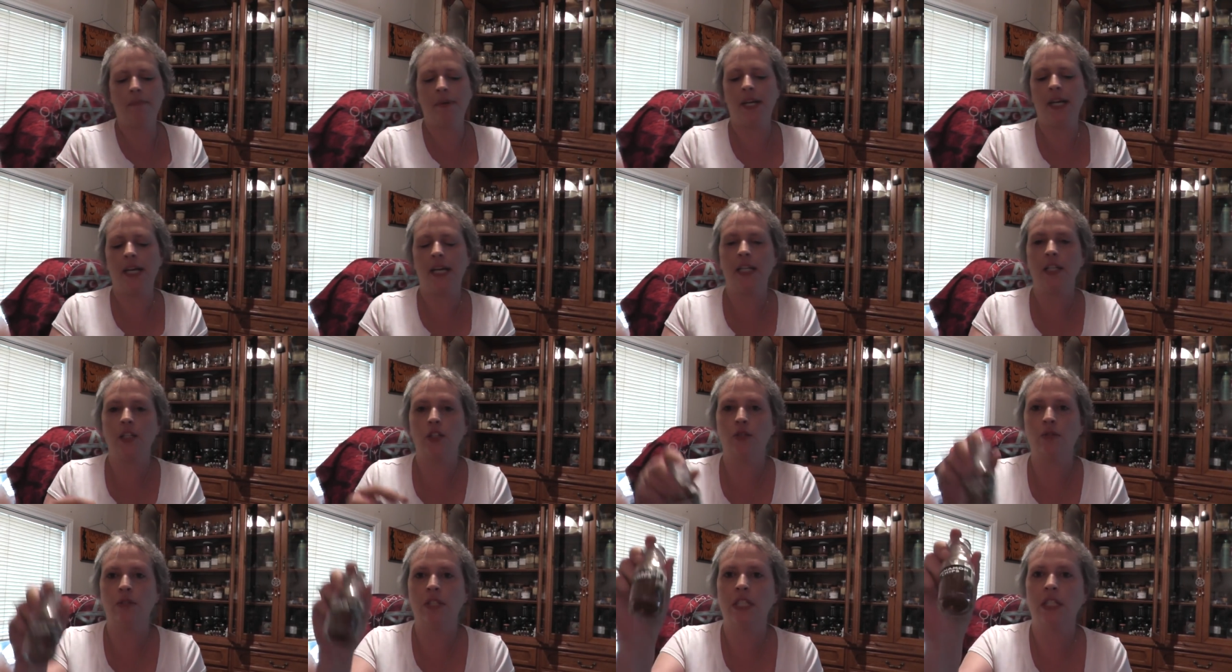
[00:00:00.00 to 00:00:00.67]
but
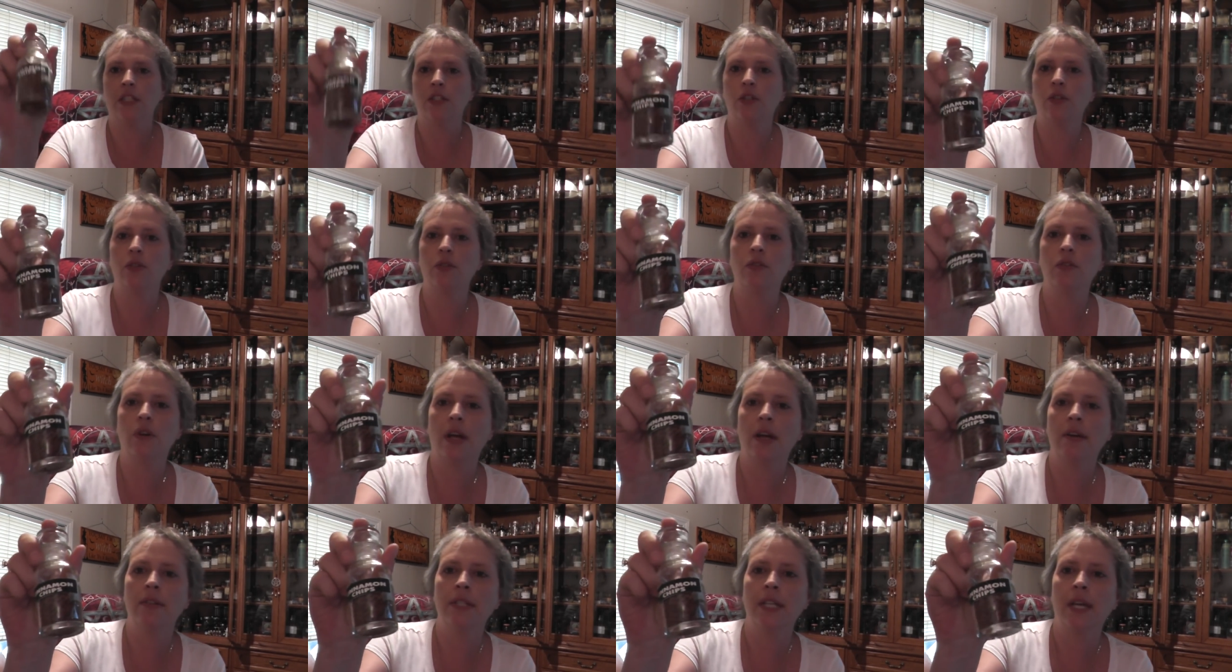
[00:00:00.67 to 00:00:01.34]
you need to
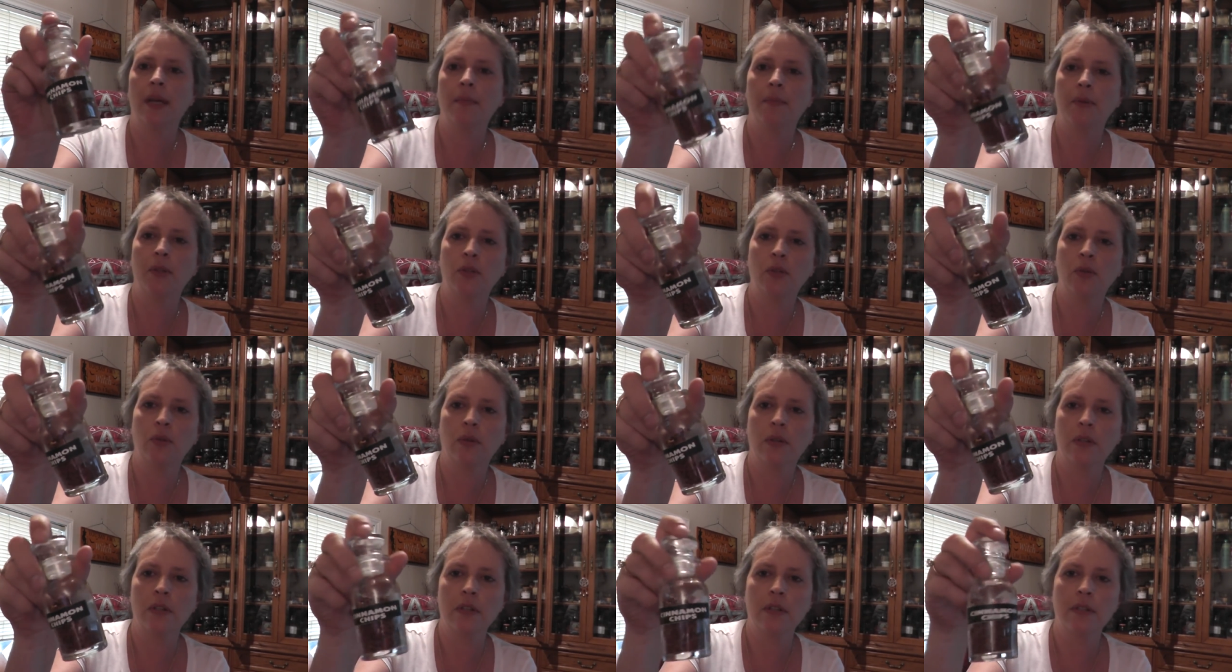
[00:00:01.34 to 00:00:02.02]
ground up
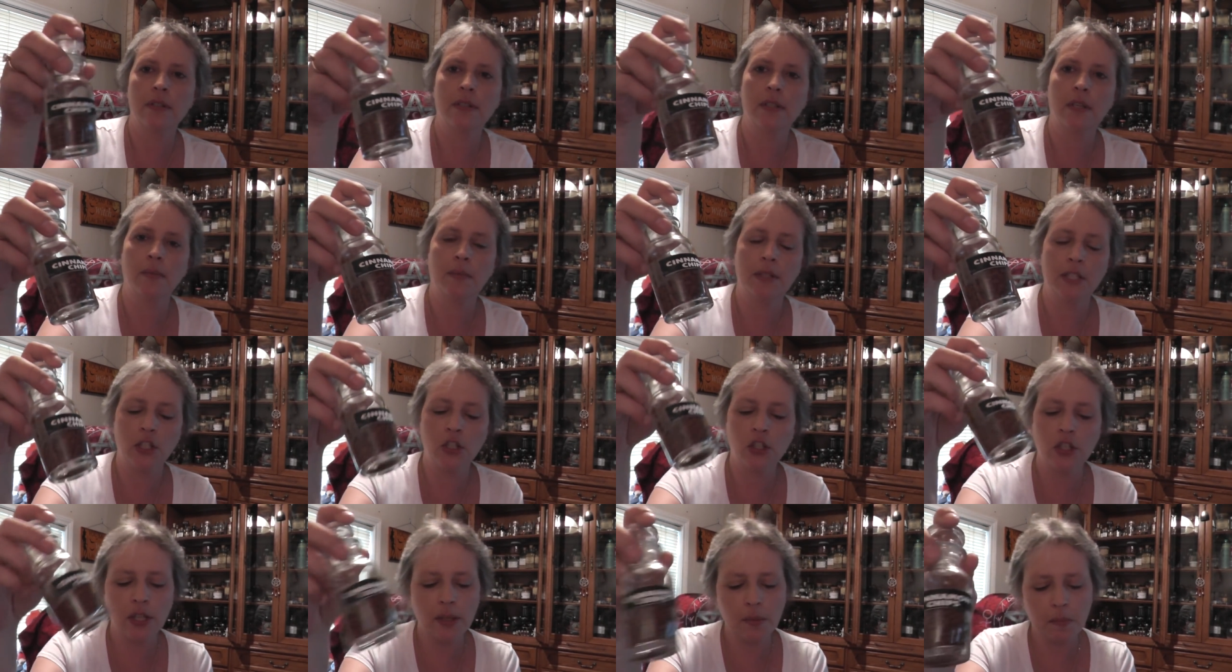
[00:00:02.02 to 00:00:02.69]
your cinnamon
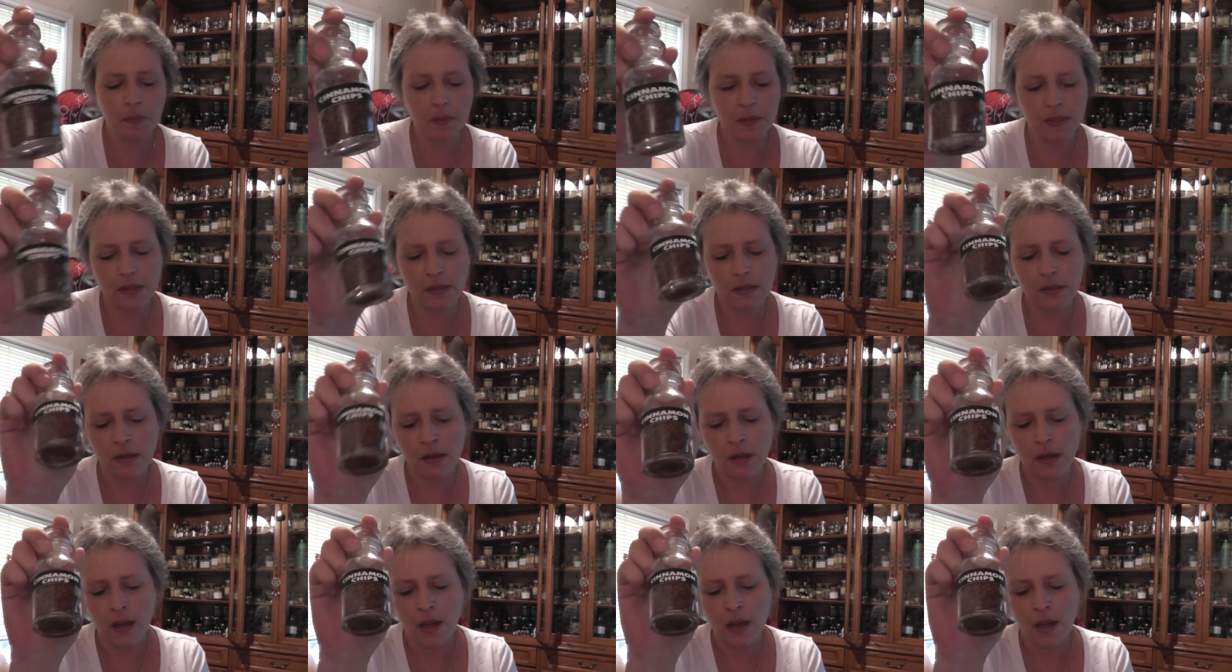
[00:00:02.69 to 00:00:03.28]
chips.